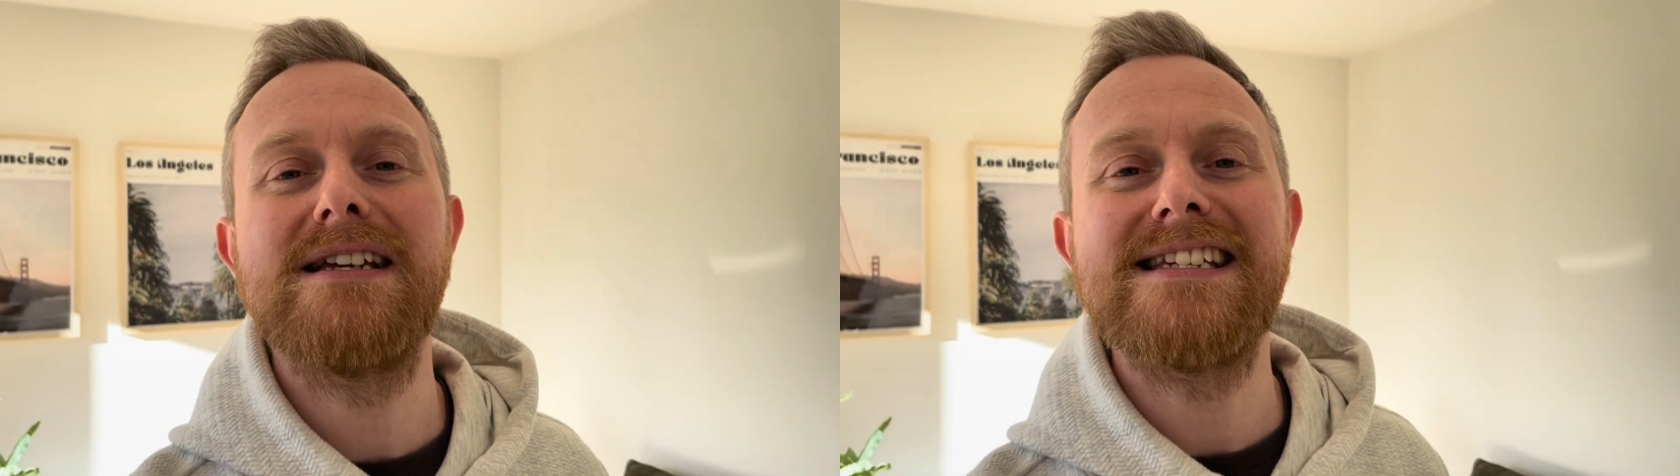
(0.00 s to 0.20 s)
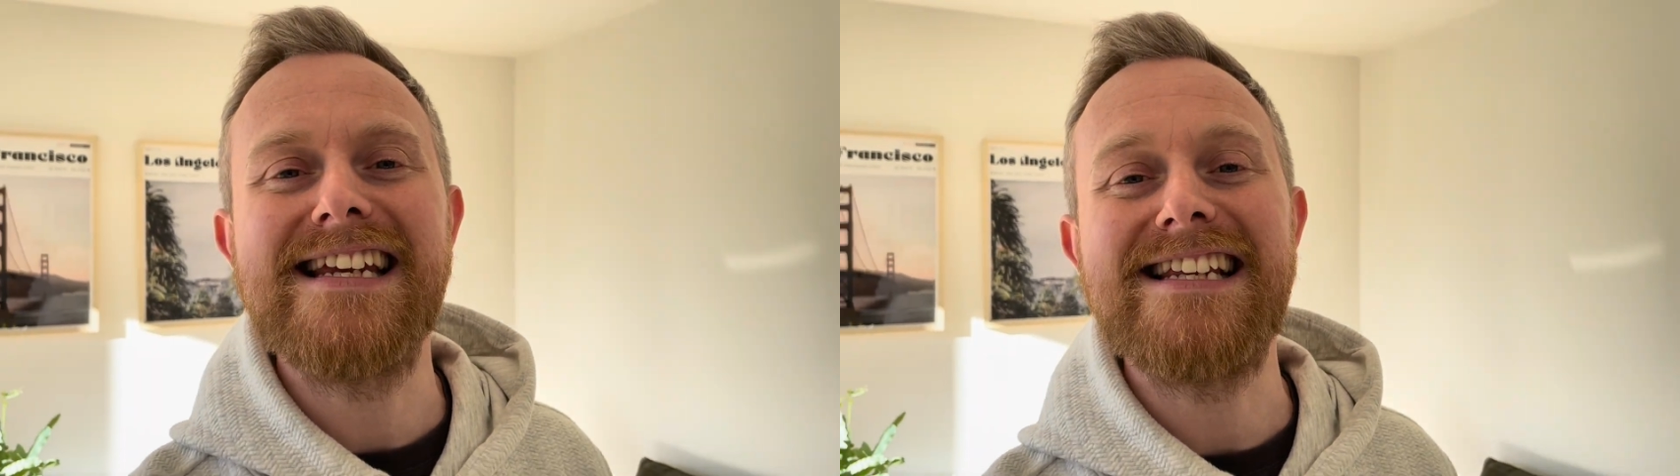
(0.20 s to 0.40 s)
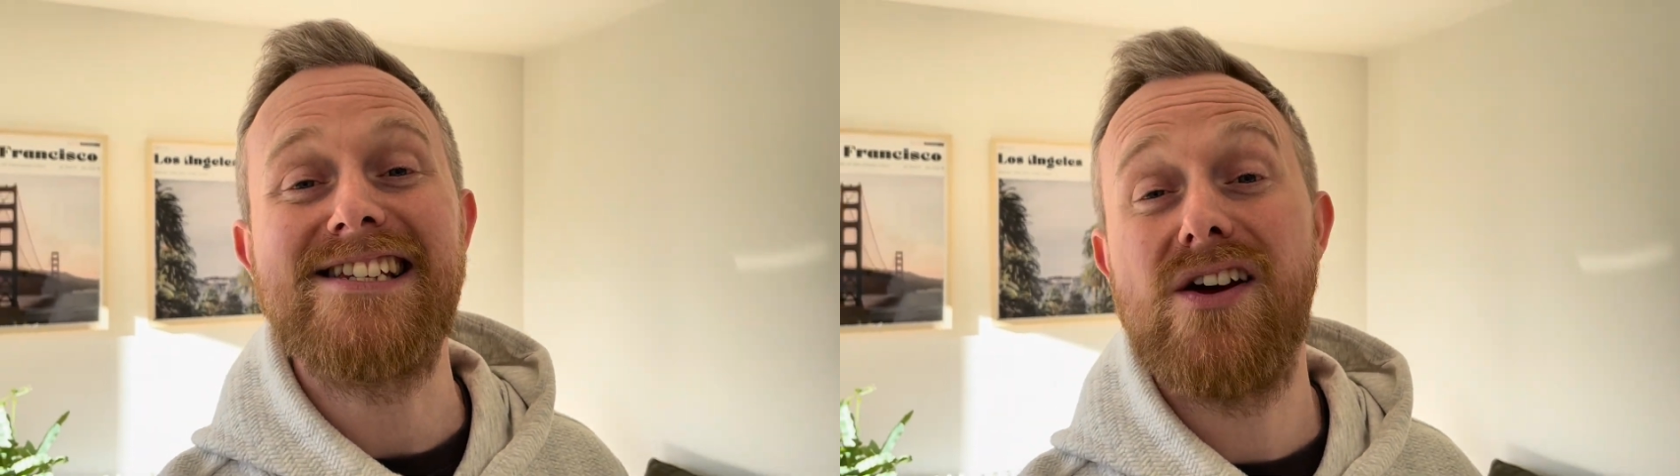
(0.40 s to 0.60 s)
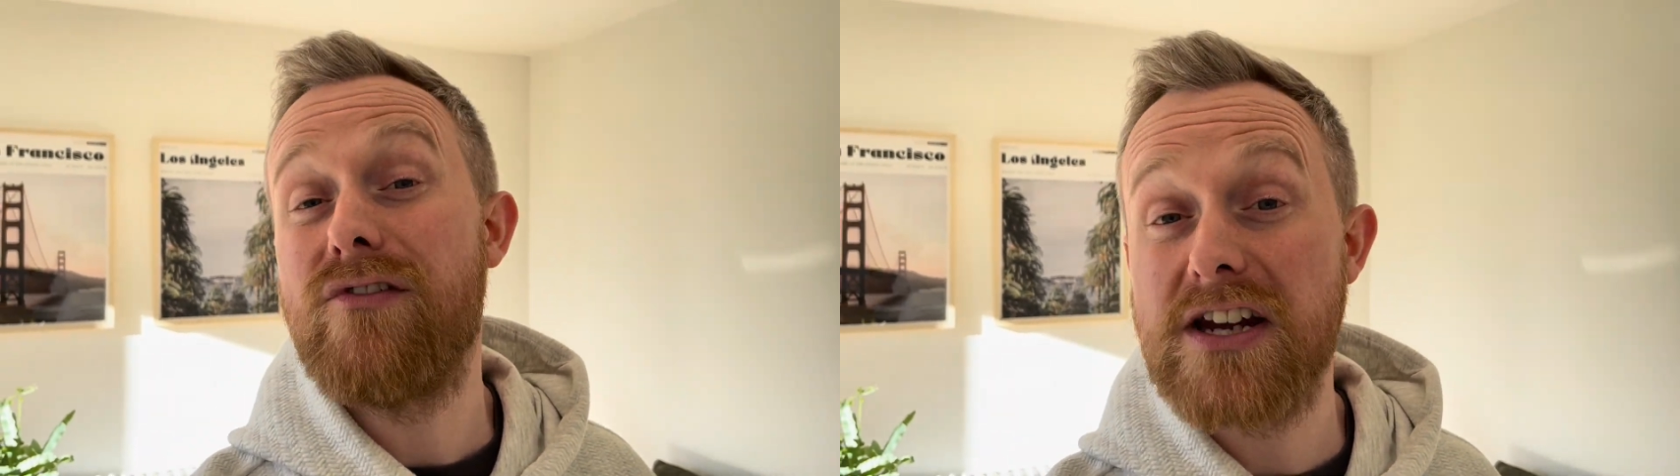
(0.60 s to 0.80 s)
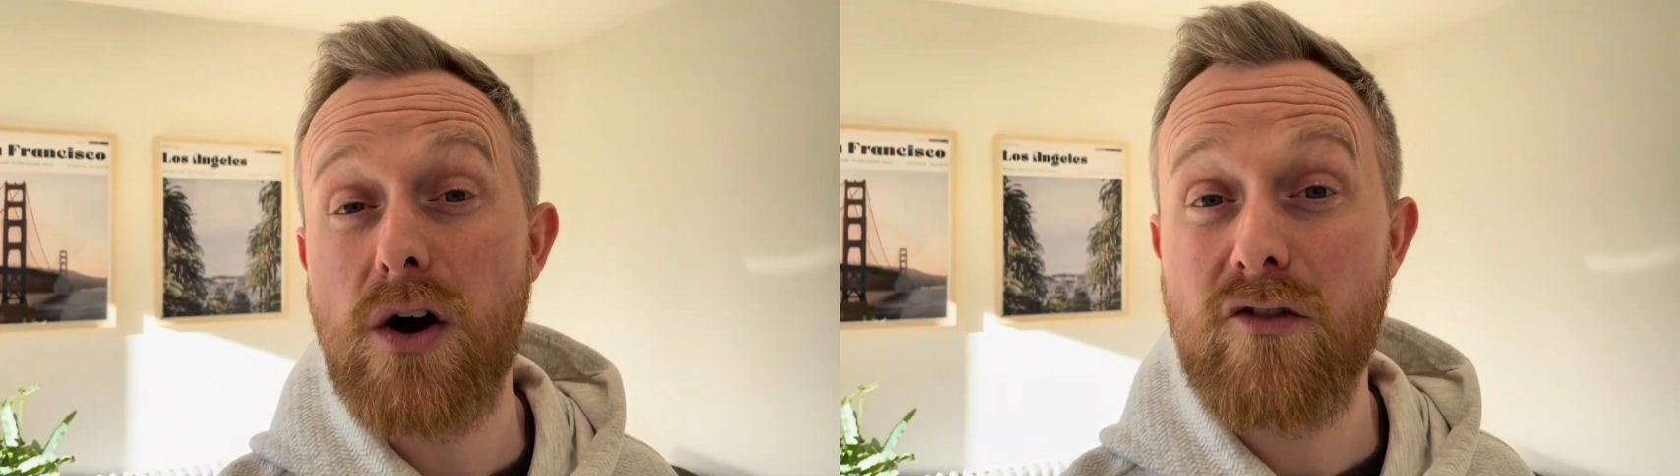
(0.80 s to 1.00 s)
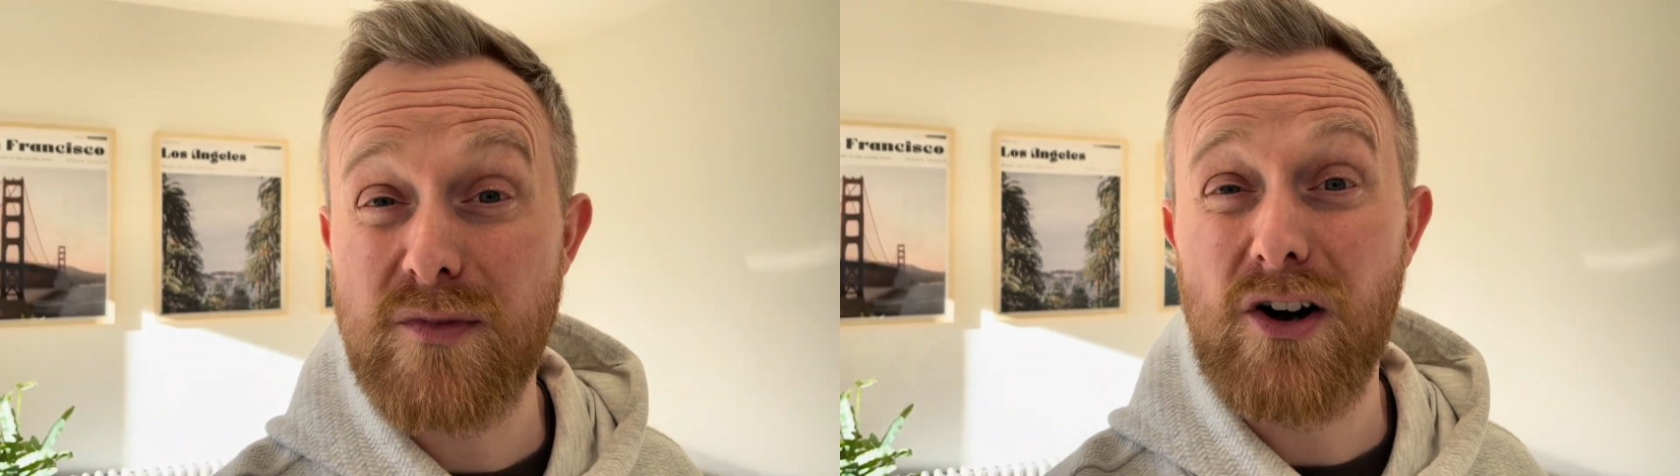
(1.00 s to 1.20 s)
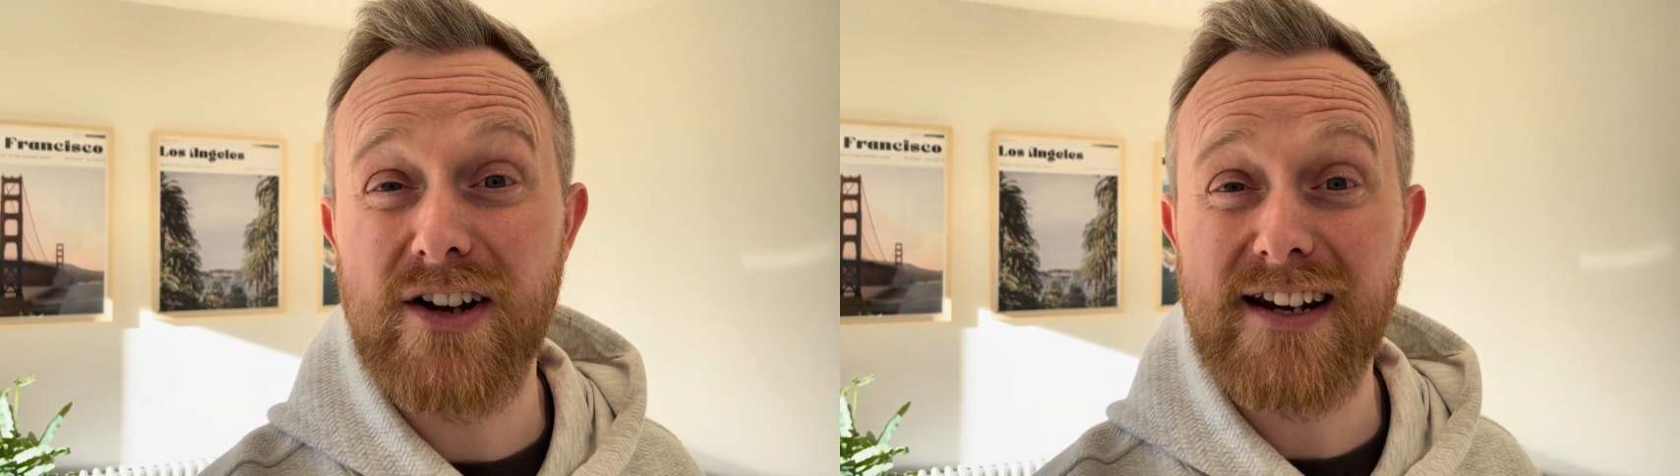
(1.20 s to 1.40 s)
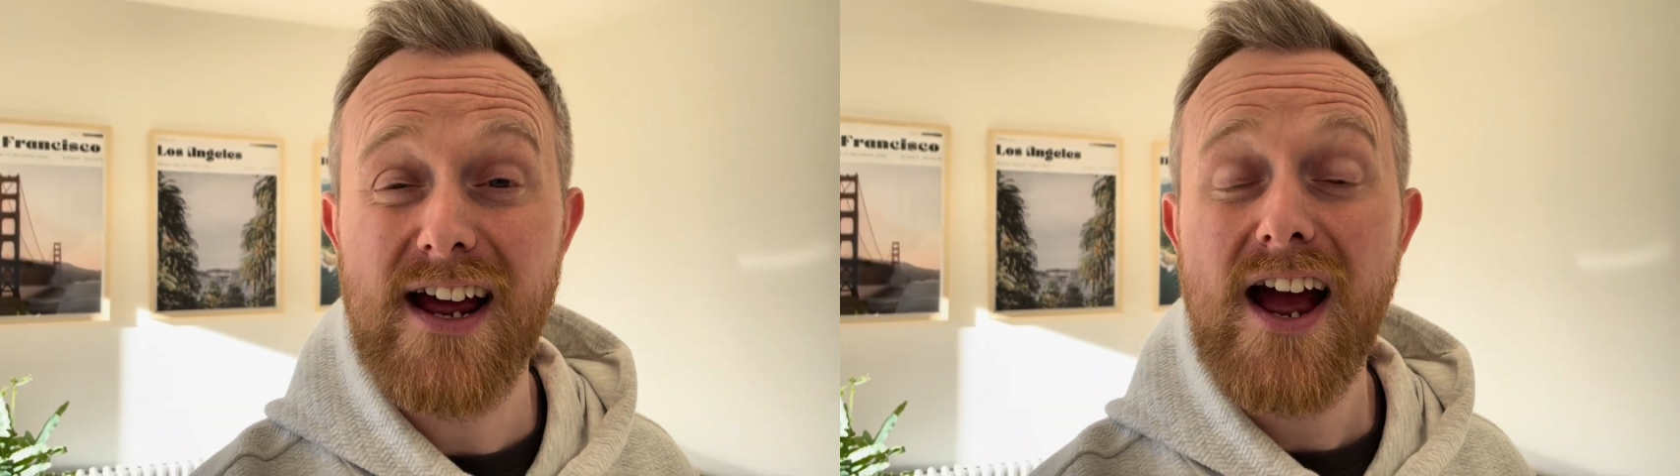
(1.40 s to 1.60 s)
since a video of
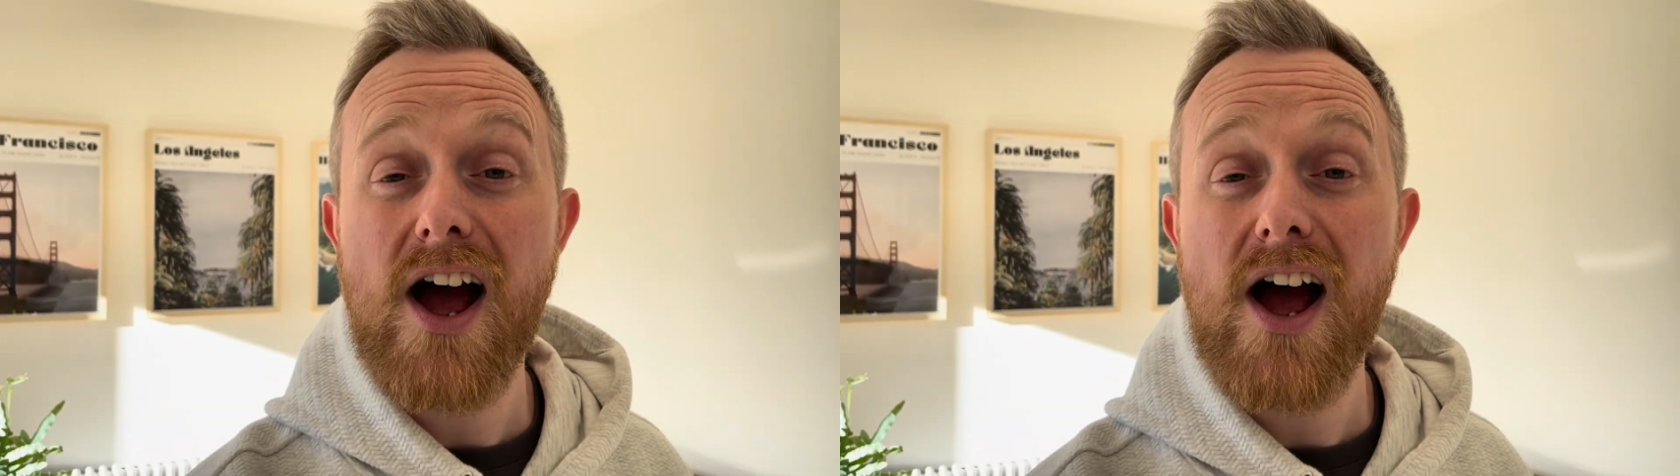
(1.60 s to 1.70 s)
mine